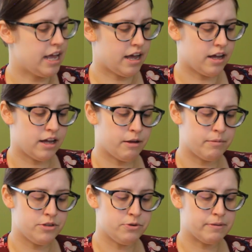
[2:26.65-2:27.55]

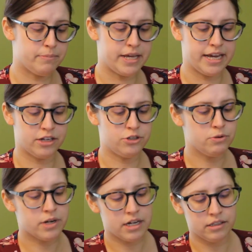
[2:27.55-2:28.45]
You can pick
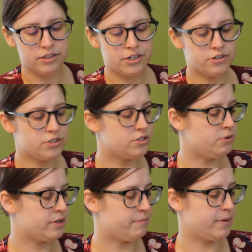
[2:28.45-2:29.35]
2 colors,
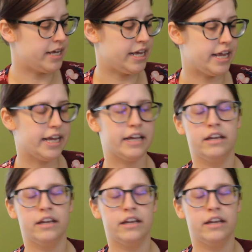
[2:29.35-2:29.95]
you can pick